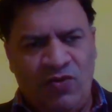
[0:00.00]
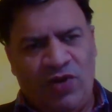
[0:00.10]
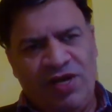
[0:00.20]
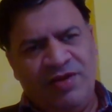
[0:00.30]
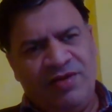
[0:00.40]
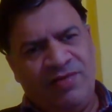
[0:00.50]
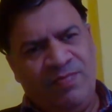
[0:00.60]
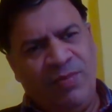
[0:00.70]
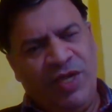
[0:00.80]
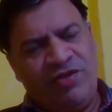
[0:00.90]
while the
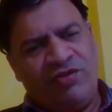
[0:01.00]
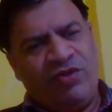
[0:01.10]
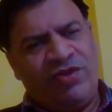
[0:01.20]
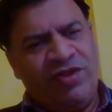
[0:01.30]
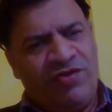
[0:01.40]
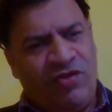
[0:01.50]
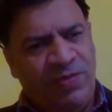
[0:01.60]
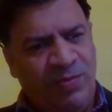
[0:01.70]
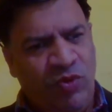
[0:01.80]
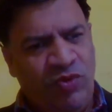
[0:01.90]
main sources of
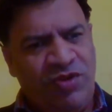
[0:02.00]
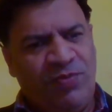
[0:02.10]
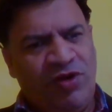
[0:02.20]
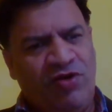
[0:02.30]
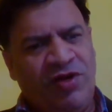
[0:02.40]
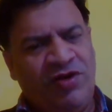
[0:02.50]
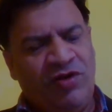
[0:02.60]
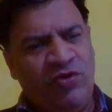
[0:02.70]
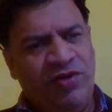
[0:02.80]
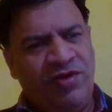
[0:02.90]
the municipal law
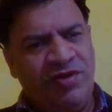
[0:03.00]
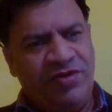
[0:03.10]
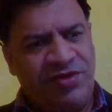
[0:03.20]
include the